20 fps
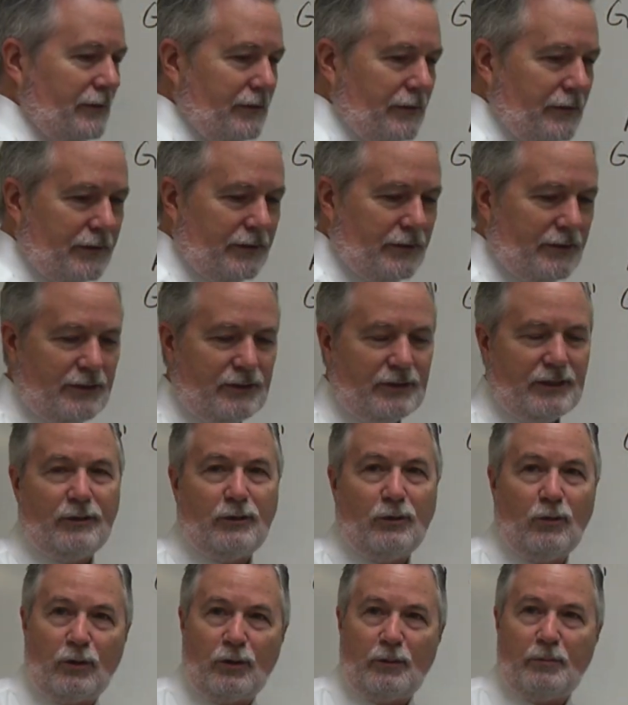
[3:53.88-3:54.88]
Because I said
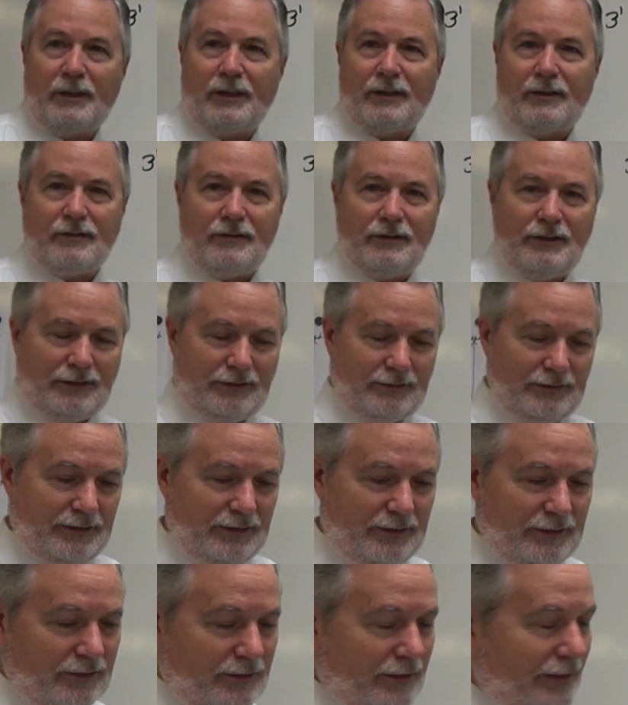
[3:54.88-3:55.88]
the word parallel in
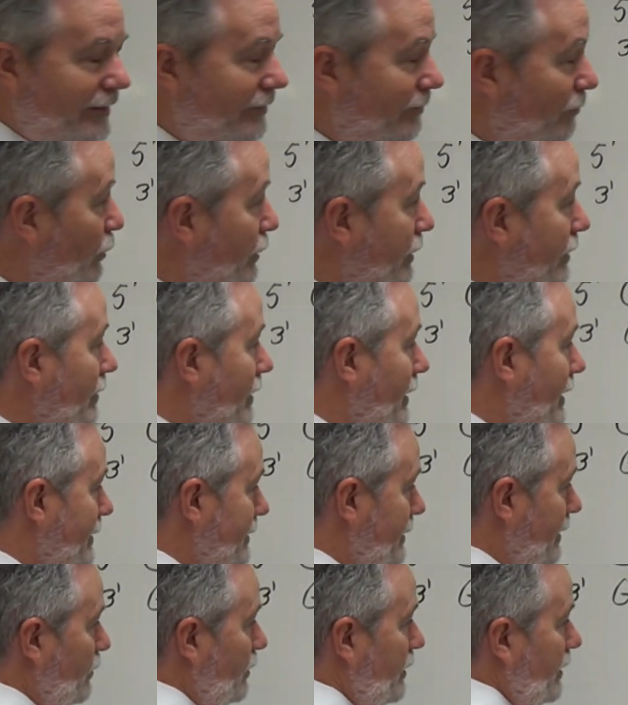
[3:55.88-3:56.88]
here and I
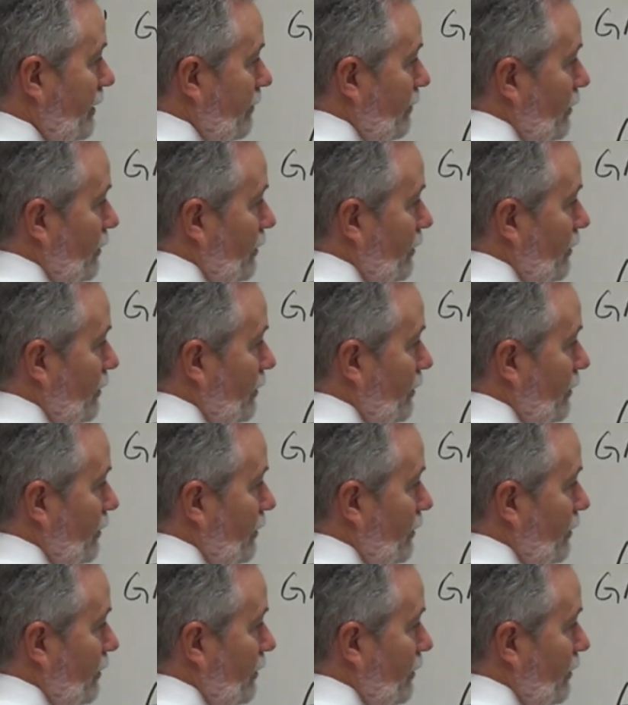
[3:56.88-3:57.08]
realized I wouldn't have